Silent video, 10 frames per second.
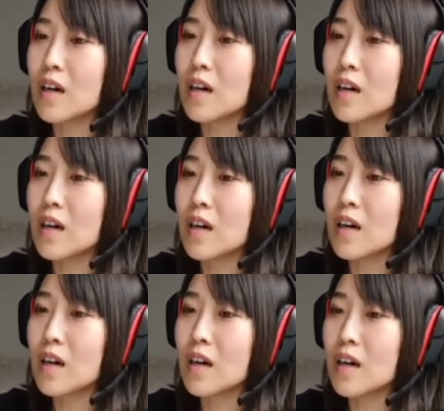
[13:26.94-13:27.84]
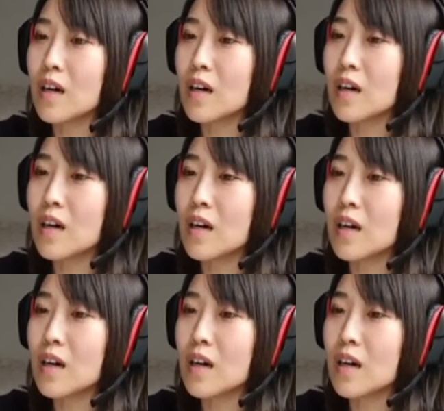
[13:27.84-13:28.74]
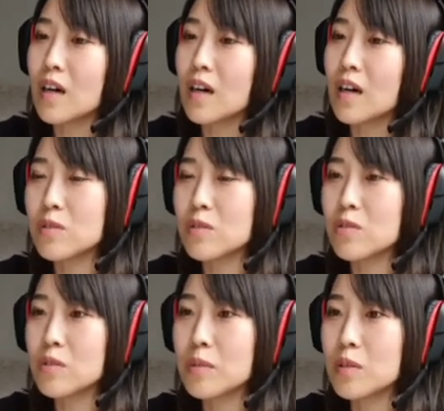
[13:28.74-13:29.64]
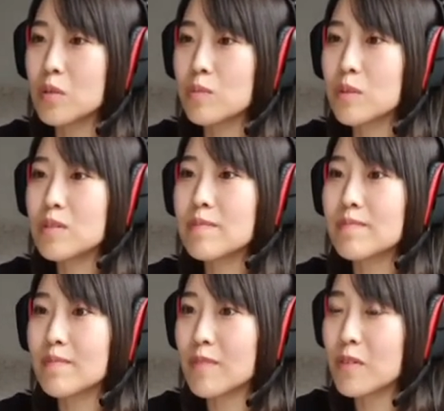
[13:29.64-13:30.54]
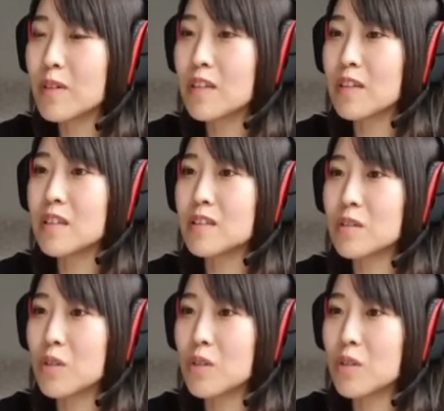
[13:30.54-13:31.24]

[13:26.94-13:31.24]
(silent)